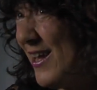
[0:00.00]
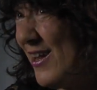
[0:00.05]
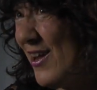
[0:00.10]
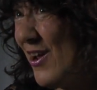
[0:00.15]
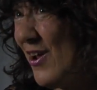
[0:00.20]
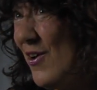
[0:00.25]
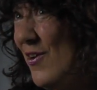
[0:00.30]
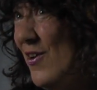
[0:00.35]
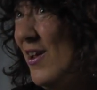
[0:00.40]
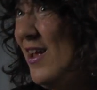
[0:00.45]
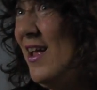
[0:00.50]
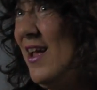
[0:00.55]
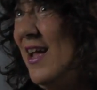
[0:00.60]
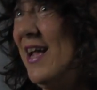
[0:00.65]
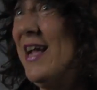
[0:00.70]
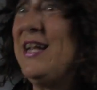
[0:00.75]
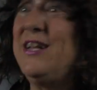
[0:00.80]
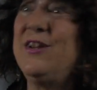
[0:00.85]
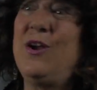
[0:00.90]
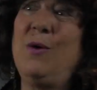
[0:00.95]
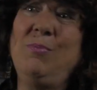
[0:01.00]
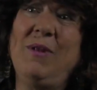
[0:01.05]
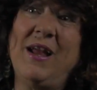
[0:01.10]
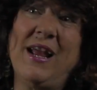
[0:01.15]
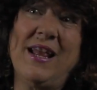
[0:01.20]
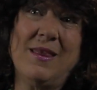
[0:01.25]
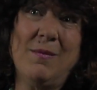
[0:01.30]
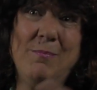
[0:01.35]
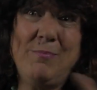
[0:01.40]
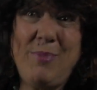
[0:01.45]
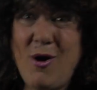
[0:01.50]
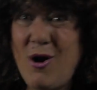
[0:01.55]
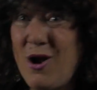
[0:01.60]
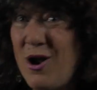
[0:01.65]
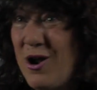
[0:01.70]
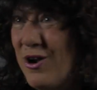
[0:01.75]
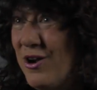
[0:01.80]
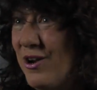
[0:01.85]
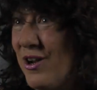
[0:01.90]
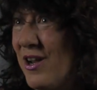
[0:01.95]
You know, I got to go play in the
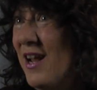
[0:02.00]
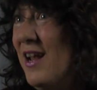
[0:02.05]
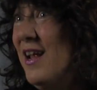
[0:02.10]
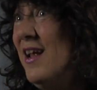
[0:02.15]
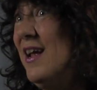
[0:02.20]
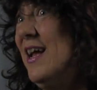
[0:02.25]
barn.